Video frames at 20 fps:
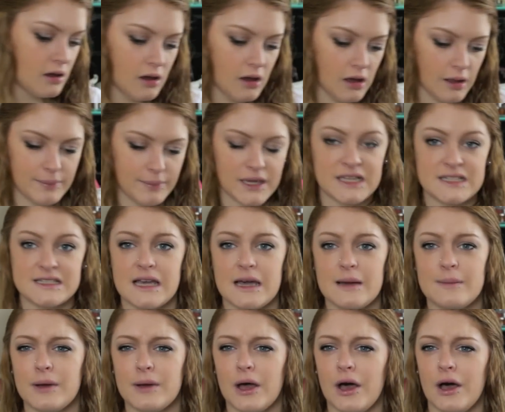I picked
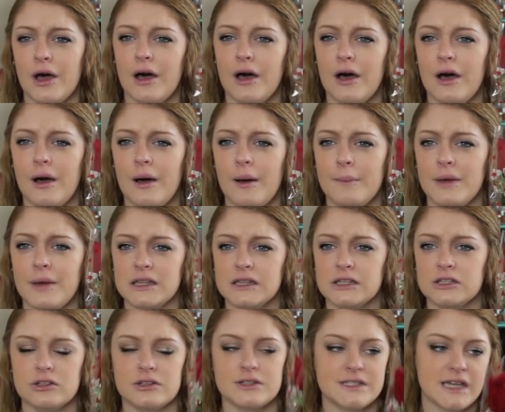up um, a
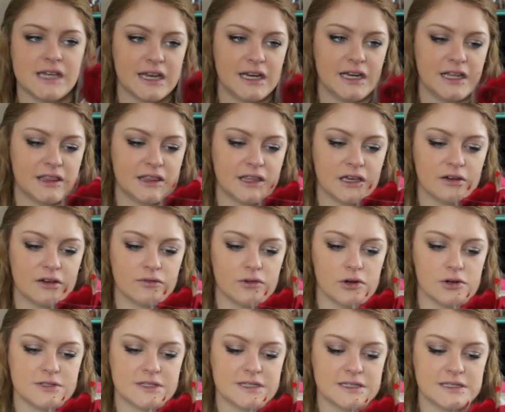little tiny thing of
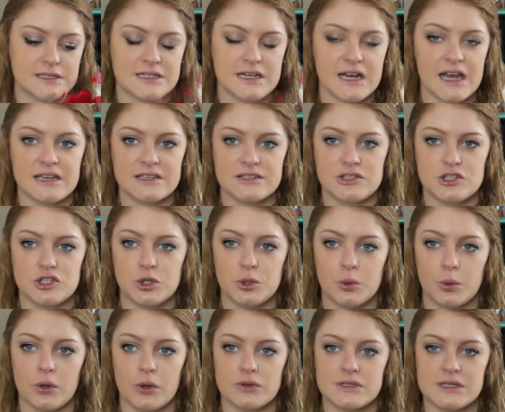roses and it has two
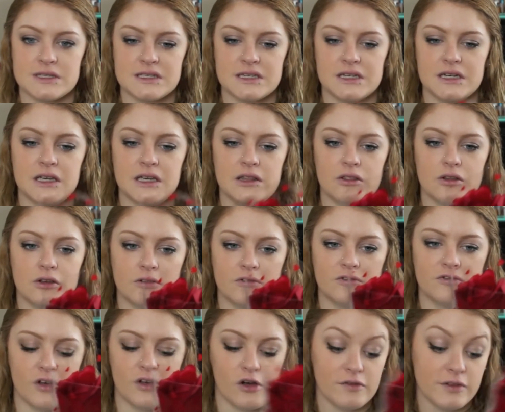roses in it and they're
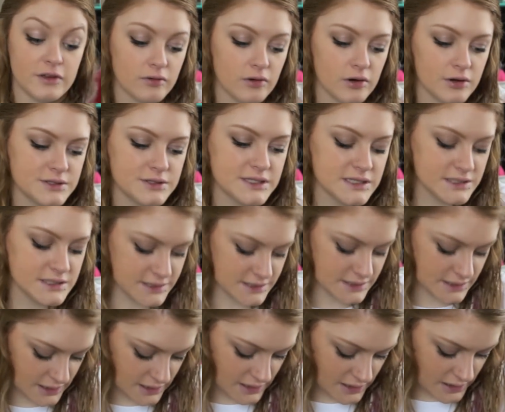velvet
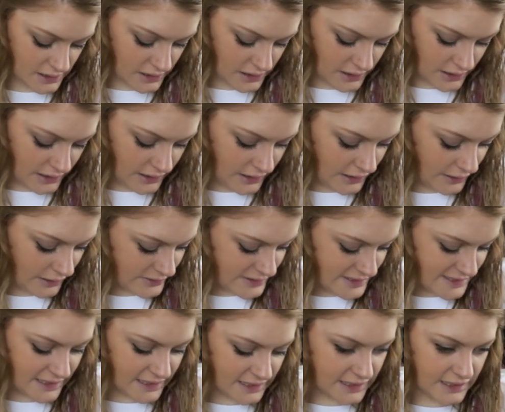roses. And I was
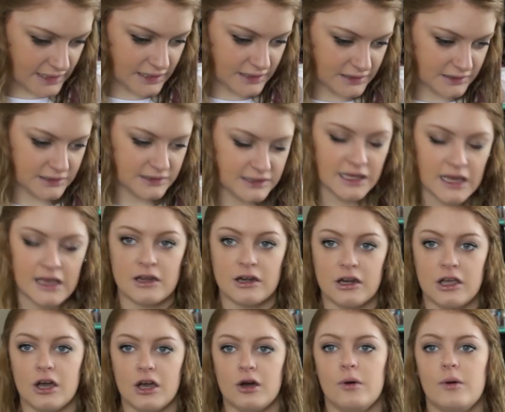thinking that they could
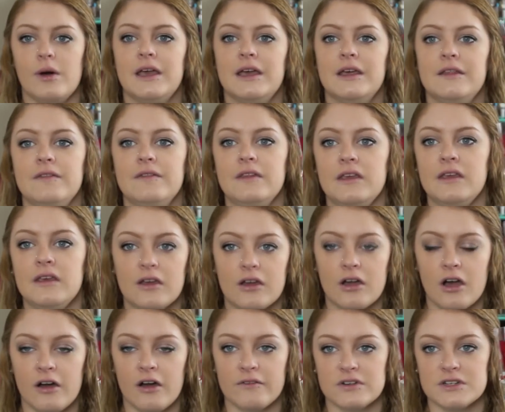go in the
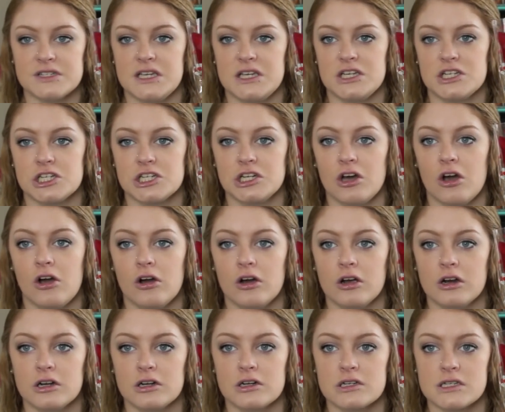conversation
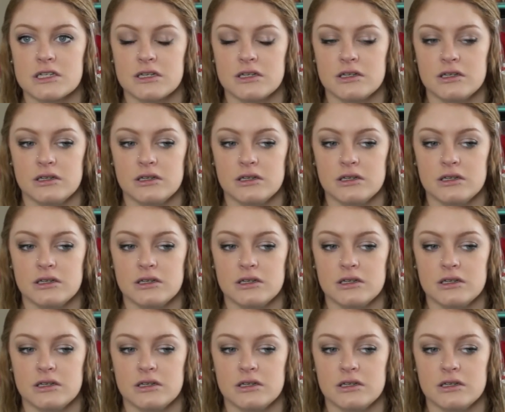heart